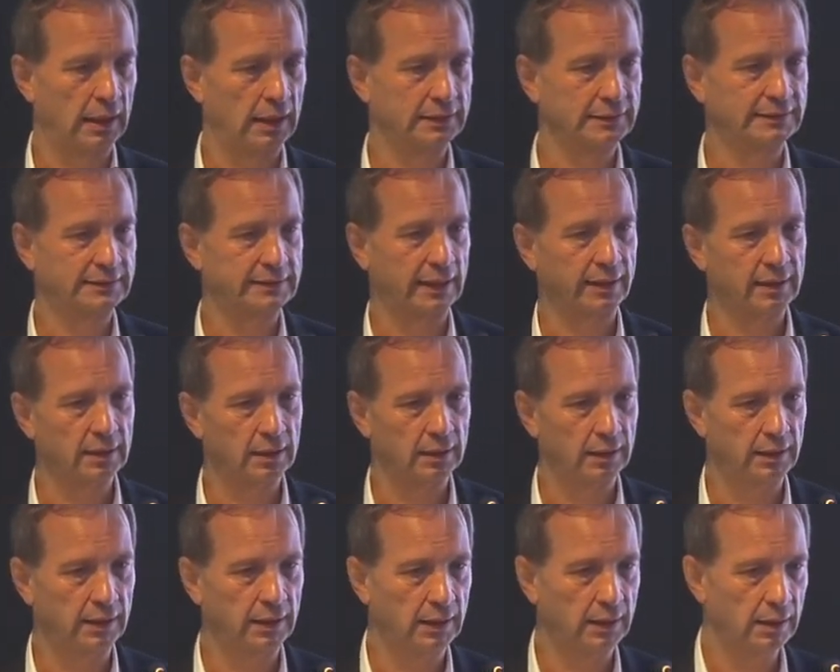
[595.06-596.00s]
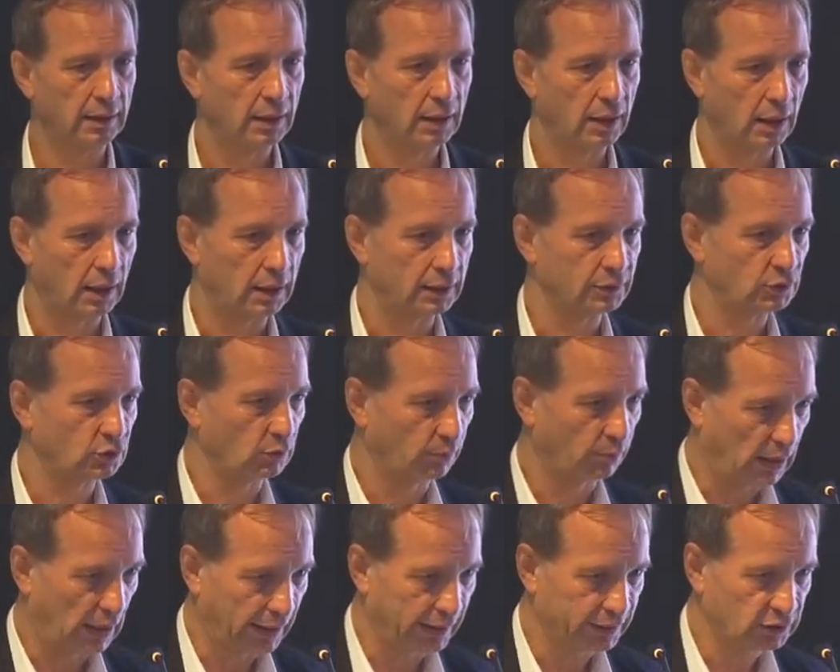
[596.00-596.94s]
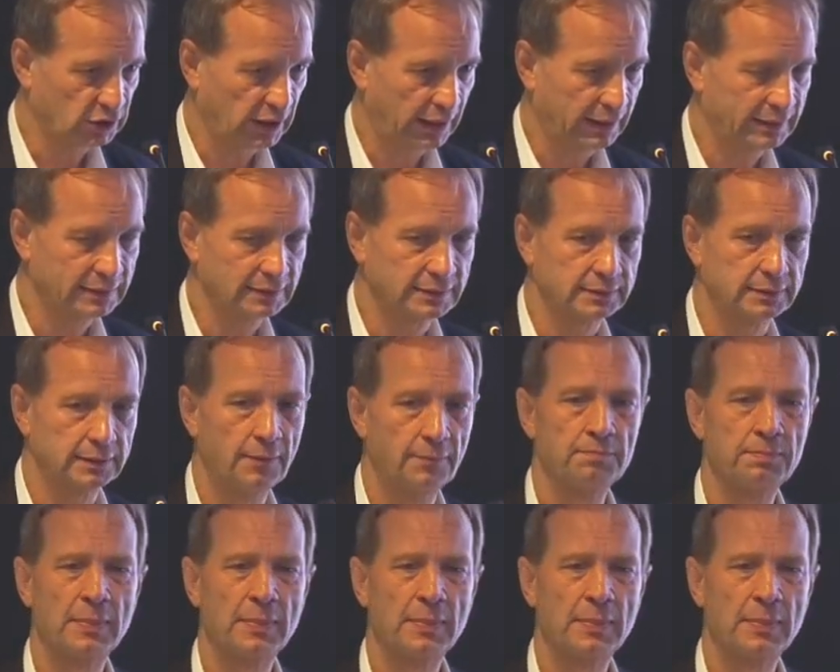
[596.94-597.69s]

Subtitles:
Secondly, supply chains.